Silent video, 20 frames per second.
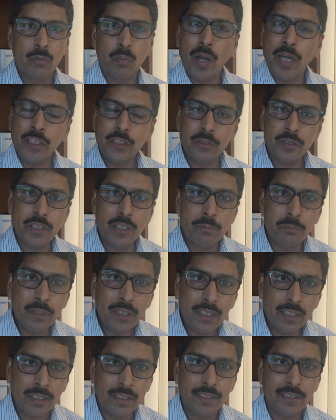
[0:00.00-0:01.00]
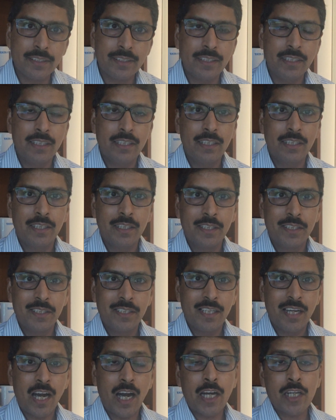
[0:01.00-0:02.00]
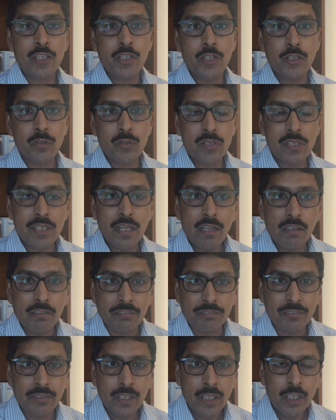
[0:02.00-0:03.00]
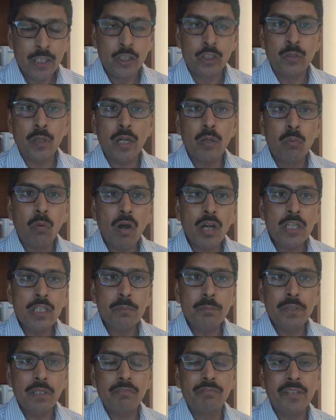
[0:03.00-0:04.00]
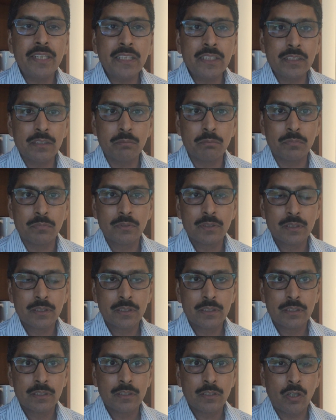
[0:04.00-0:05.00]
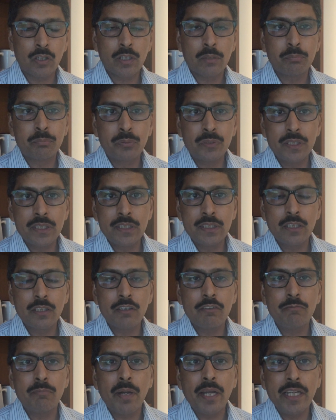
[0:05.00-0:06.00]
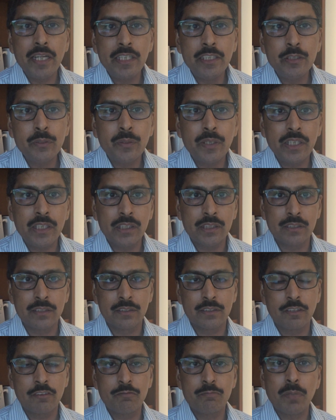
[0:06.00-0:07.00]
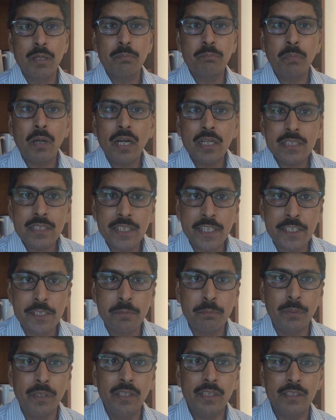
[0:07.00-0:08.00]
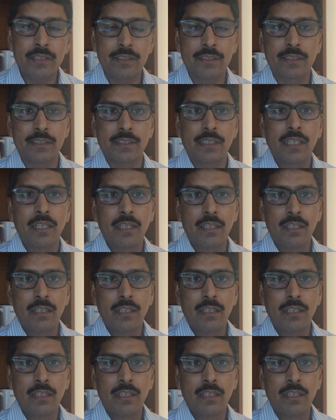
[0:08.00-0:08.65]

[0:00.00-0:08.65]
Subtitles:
Why should it be? Ask yourself, do I want to be a victim or a prisoner of my education, of my past experience?